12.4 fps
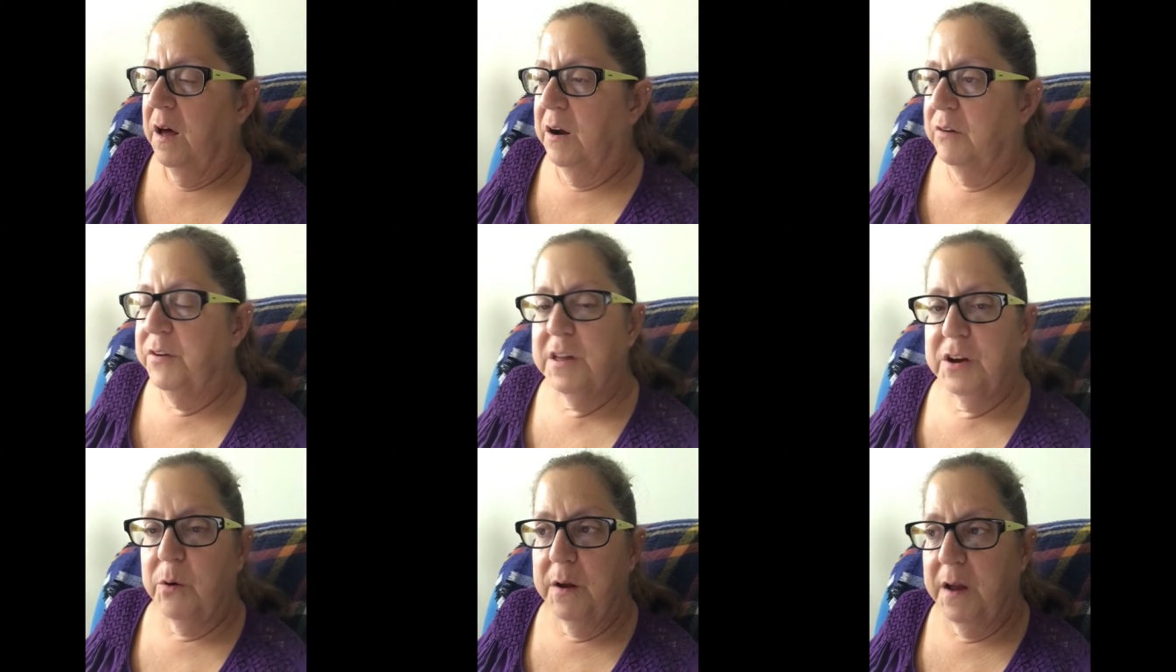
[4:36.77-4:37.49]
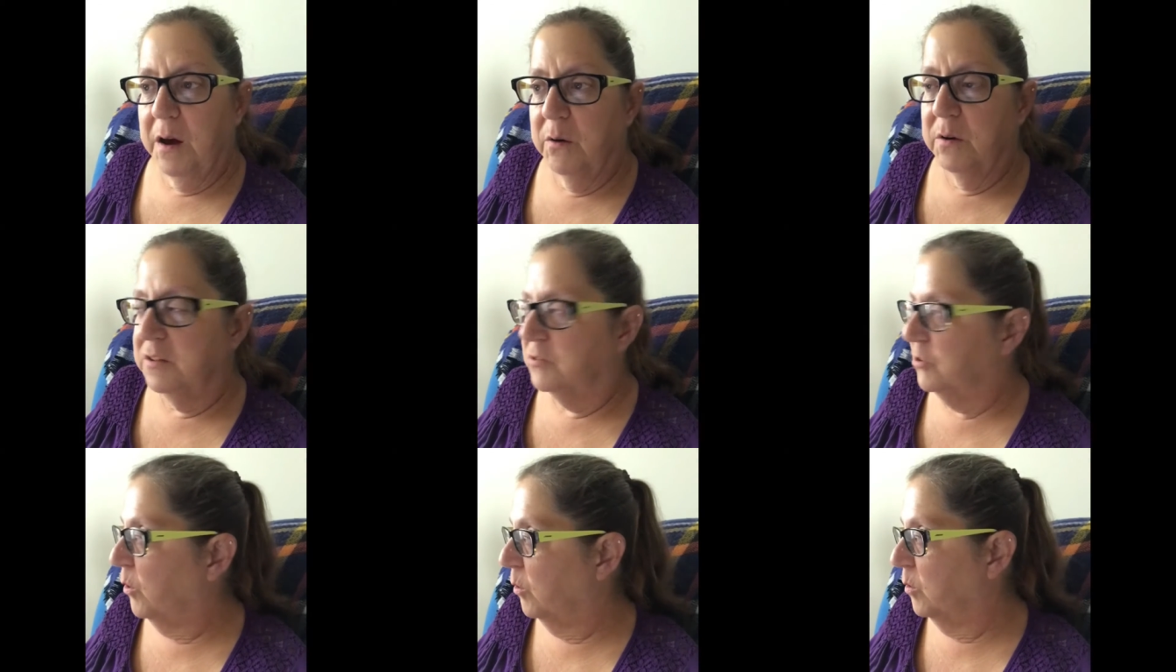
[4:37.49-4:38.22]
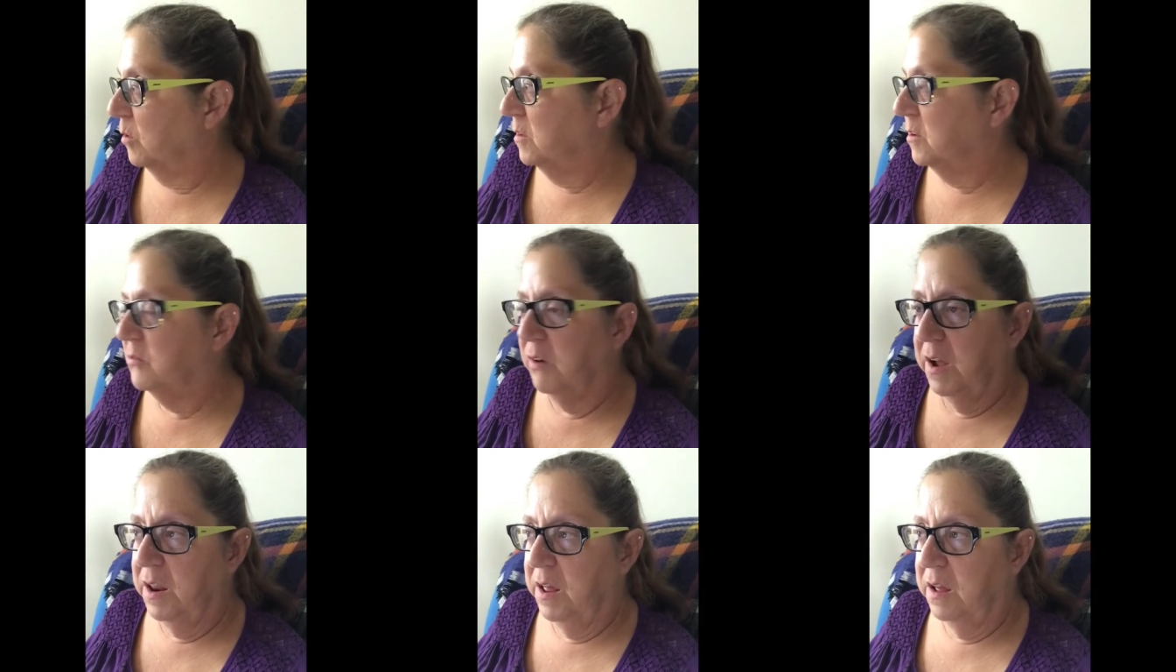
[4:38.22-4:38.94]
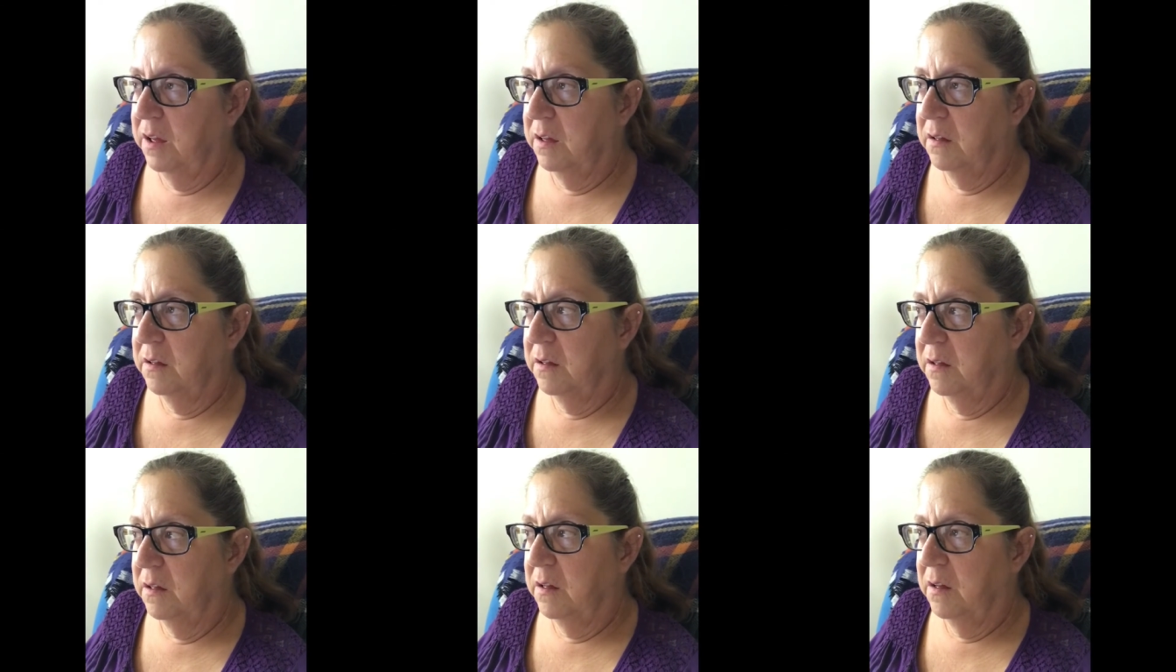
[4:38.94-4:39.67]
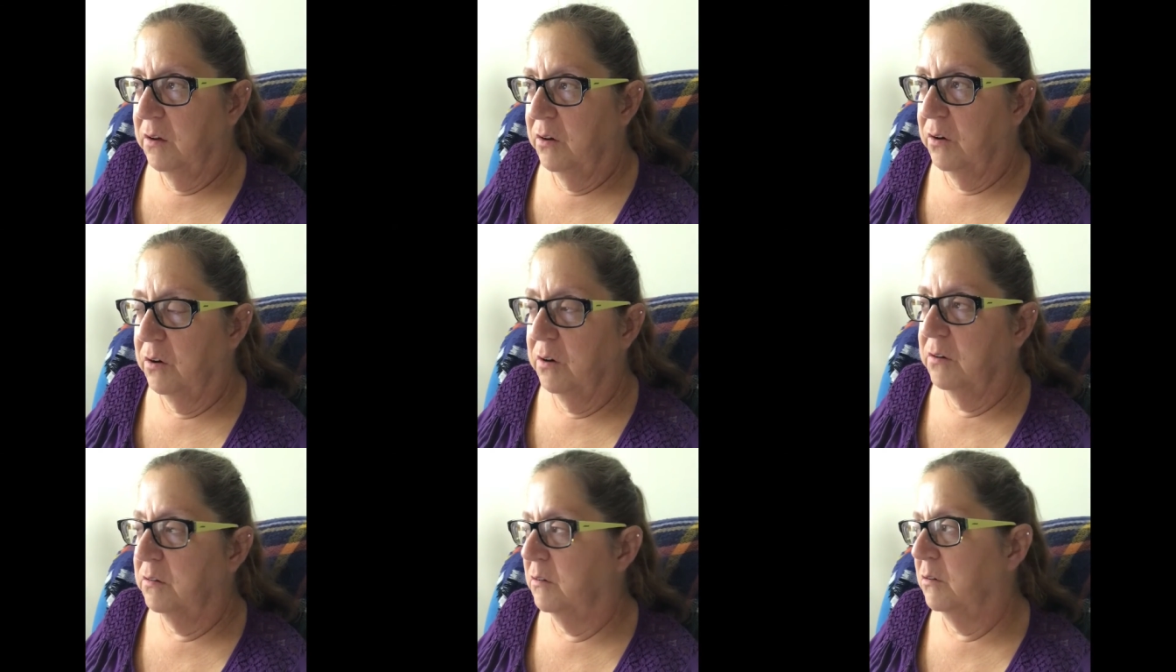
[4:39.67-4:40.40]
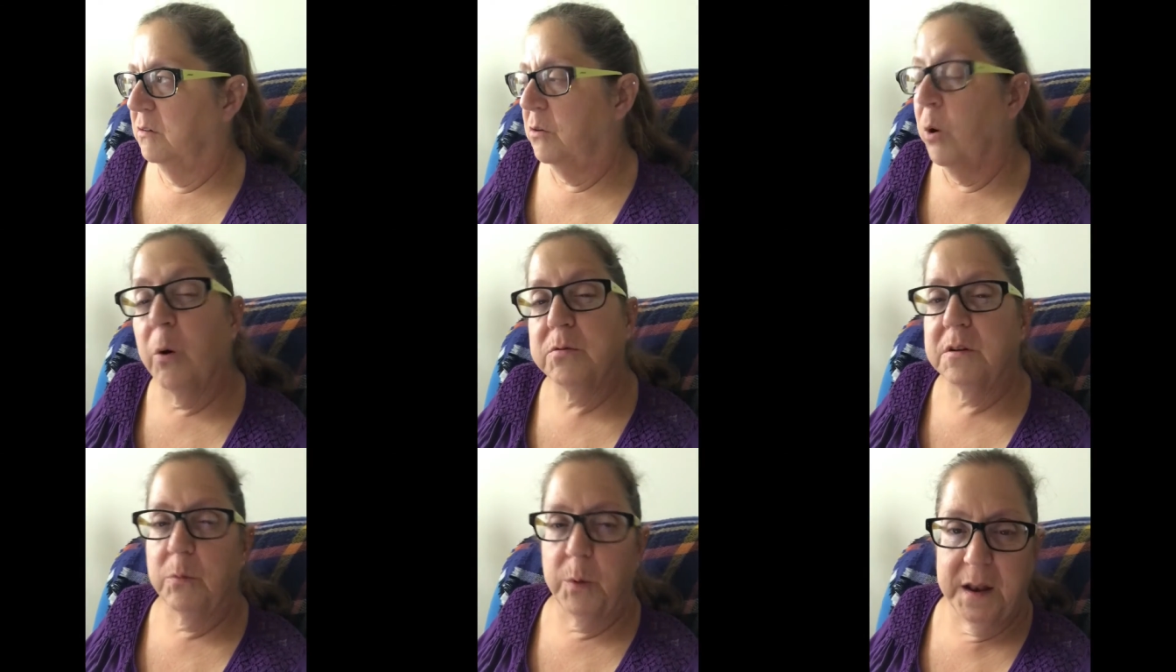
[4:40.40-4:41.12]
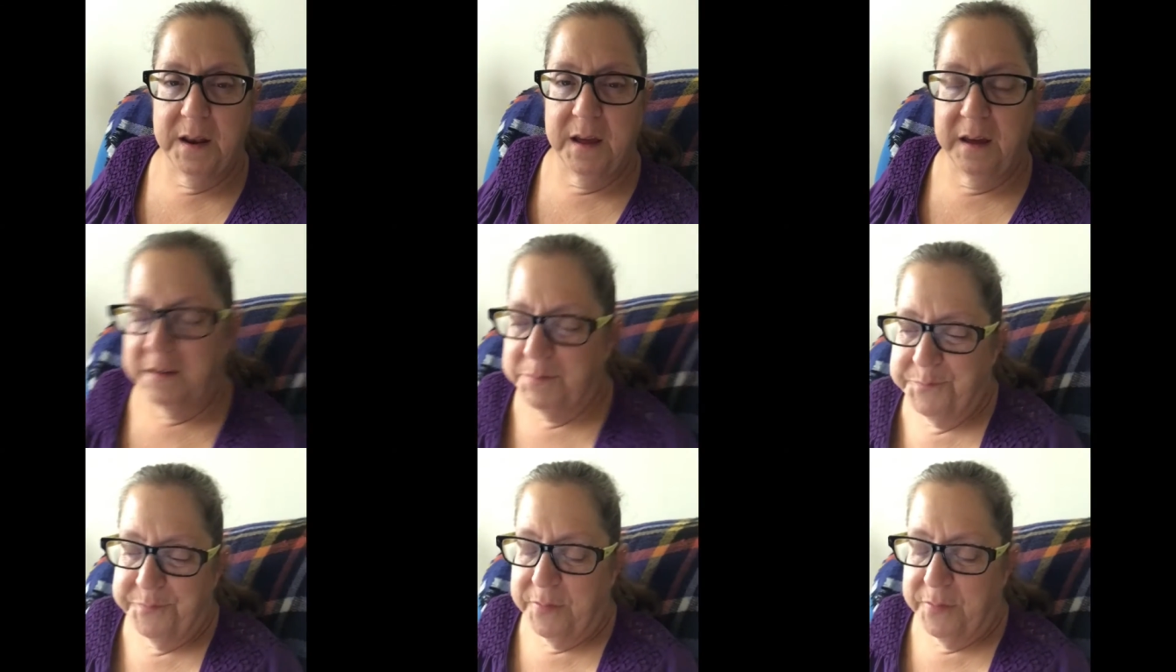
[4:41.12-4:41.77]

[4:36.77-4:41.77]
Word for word: I don't feel like going out. It's cold. It's rainy, or cold and windy.